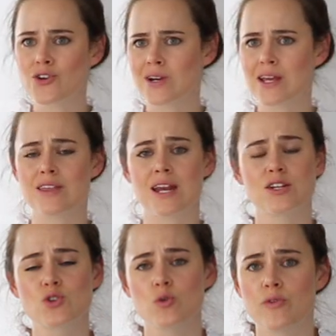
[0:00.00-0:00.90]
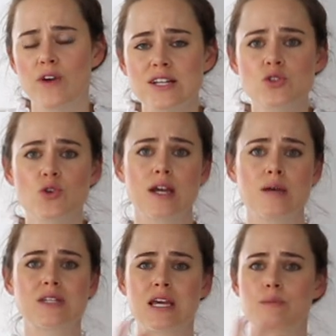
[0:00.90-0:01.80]
underneath a scoop of ice
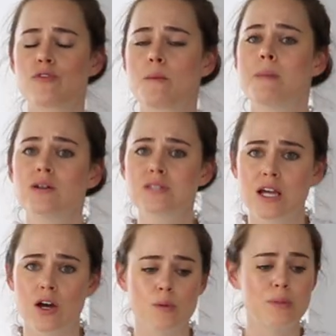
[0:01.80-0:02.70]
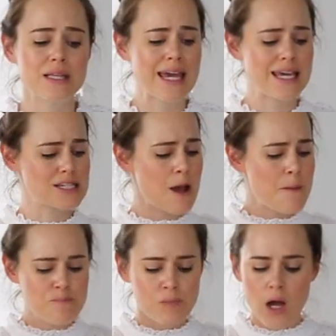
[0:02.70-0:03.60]
cream to keep it from melting on the plate.
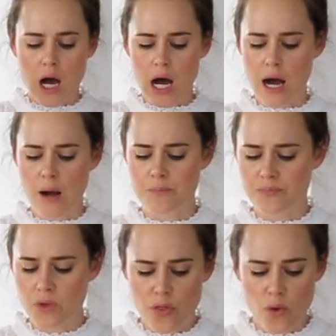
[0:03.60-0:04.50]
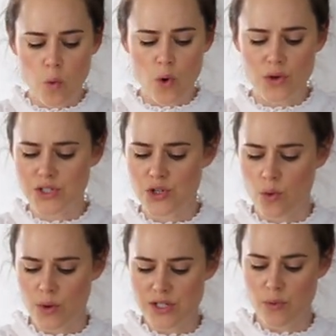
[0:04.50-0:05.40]
Um, the world is
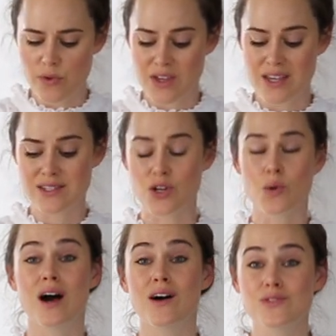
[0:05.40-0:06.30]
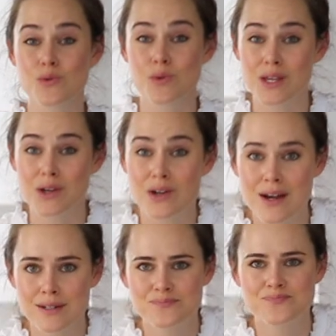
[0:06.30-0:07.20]
your oyster with these. You know what else they're really good
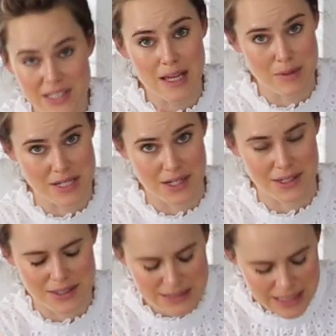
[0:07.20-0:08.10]
on? Let me tell you.